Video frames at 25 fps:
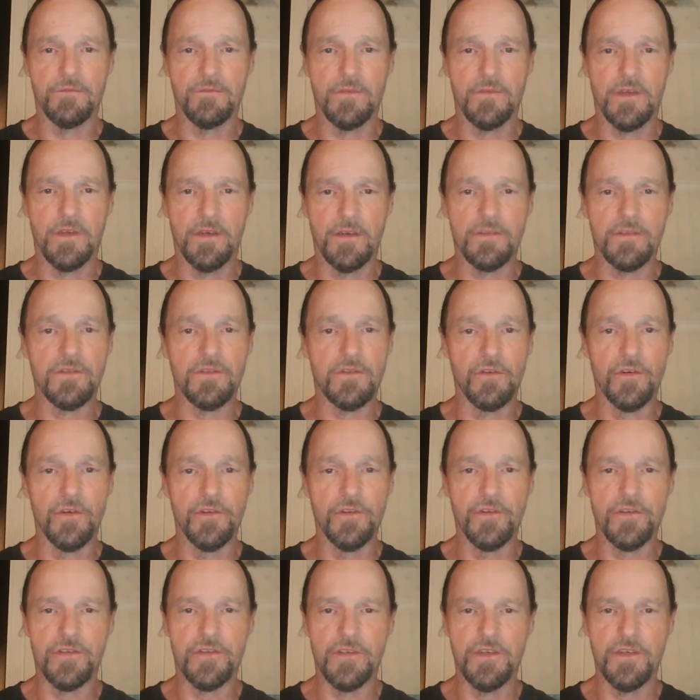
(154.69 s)
and it's good
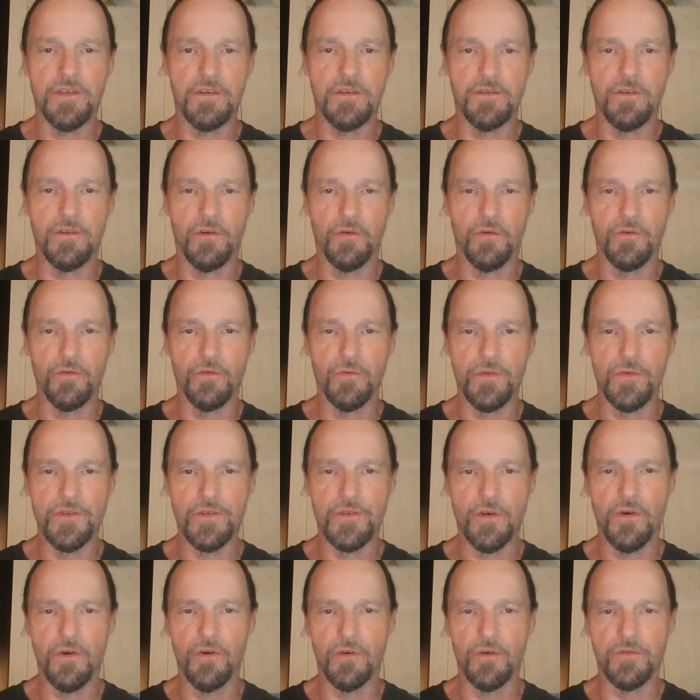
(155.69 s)
to see your
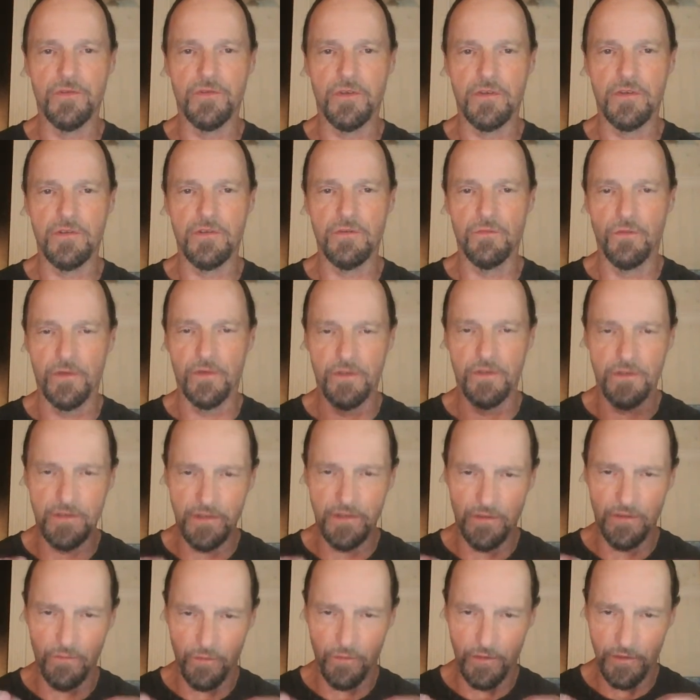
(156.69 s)
results, because you want to
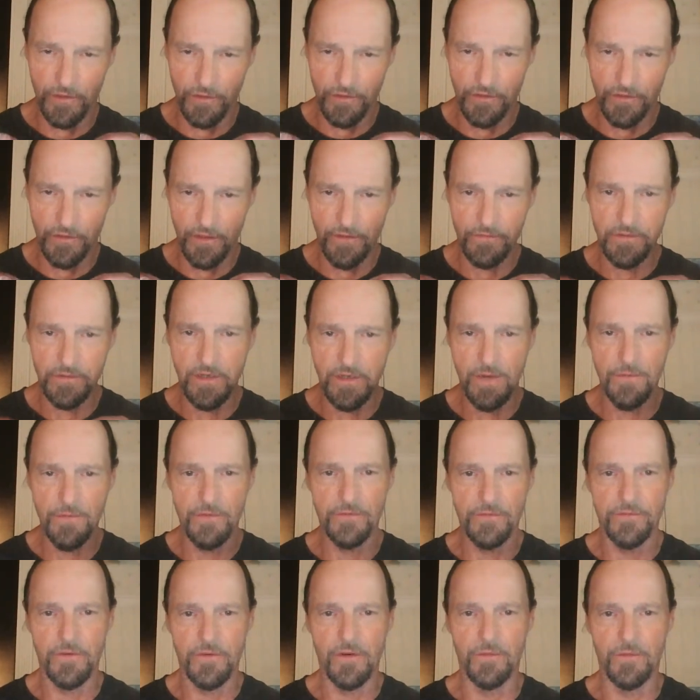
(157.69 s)
see where your stuff's
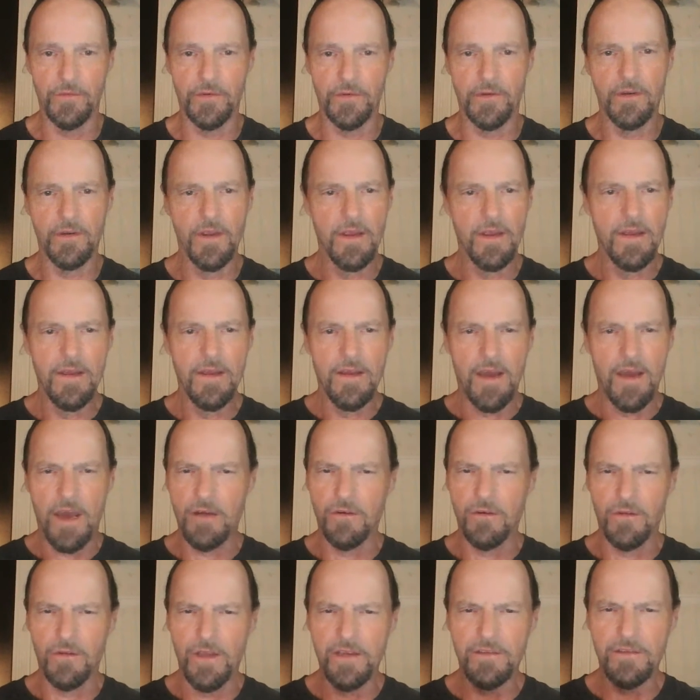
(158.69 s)
coming from. And I
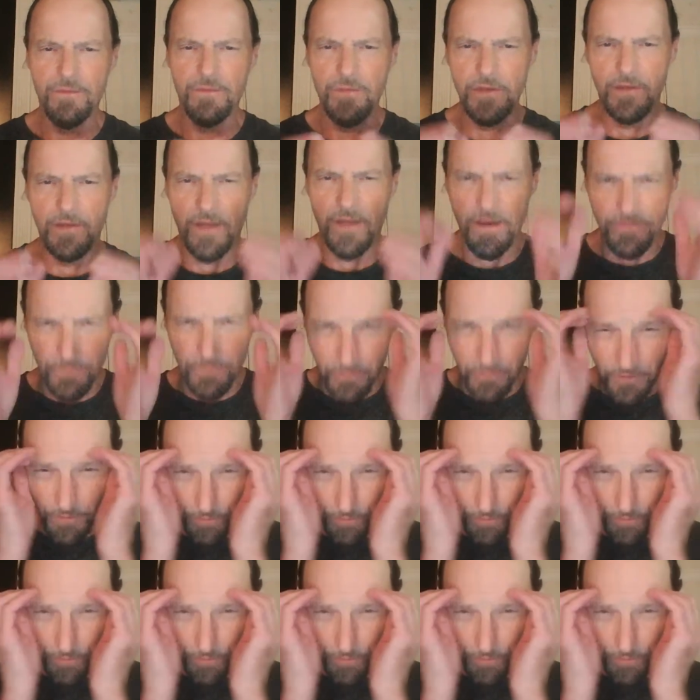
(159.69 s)
don't like to be left with